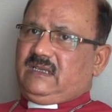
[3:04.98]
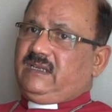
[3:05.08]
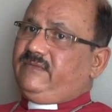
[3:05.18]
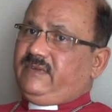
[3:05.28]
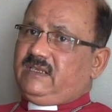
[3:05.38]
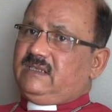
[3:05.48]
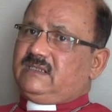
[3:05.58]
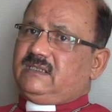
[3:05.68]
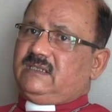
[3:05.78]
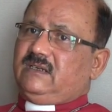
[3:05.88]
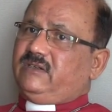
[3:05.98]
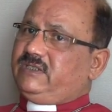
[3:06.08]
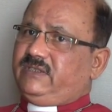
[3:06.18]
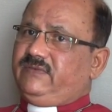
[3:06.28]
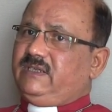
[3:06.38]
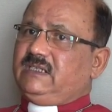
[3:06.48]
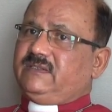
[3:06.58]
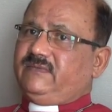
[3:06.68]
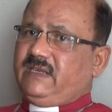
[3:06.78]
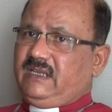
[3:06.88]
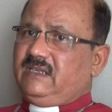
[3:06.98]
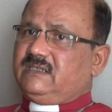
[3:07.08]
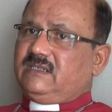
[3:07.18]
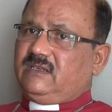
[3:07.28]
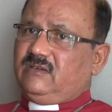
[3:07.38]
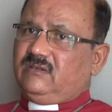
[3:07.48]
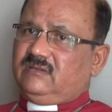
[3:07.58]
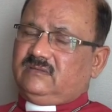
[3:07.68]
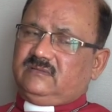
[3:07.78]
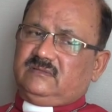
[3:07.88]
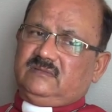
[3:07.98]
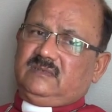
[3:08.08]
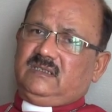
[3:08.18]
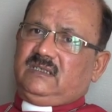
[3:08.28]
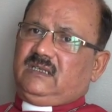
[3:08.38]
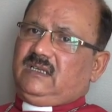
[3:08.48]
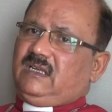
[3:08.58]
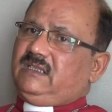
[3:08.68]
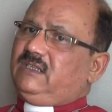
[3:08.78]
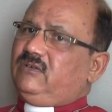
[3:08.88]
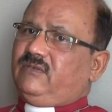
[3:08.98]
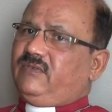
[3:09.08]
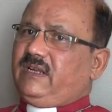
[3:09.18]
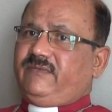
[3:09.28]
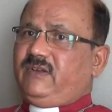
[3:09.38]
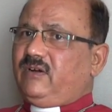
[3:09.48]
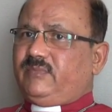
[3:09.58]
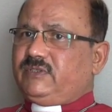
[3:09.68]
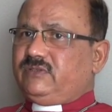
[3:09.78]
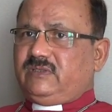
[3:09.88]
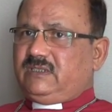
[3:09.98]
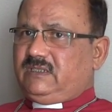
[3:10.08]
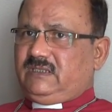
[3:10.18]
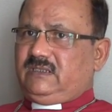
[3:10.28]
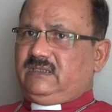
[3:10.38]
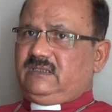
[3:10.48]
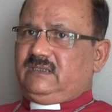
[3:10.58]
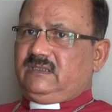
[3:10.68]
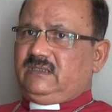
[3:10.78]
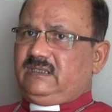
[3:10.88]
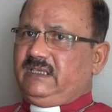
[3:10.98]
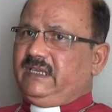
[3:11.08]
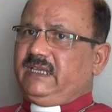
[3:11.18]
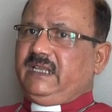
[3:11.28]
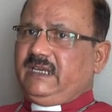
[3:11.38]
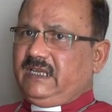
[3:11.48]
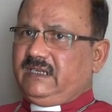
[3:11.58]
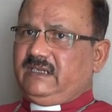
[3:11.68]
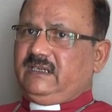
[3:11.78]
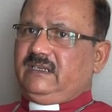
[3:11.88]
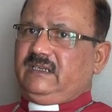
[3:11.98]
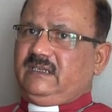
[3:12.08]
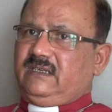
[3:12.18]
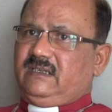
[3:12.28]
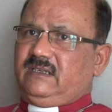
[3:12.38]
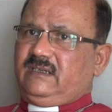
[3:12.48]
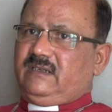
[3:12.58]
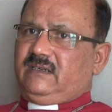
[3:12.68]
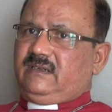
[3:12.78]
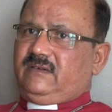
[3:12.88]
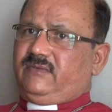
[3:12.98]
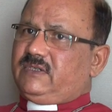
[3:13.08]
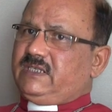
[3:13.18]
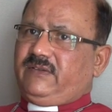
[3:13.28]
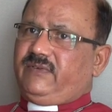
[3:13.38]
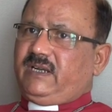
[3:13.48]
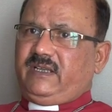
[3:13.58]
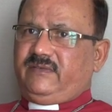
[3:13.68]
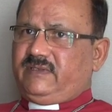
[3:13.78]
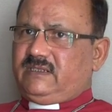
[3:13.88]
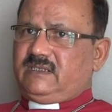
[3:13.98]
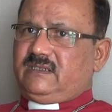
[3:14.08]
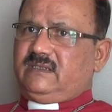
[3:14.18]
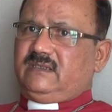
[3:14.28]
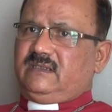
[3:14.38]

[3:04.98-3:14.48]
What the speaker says: And he feels or she feels very insecure. And they look for every opportunity they can get for safer havens.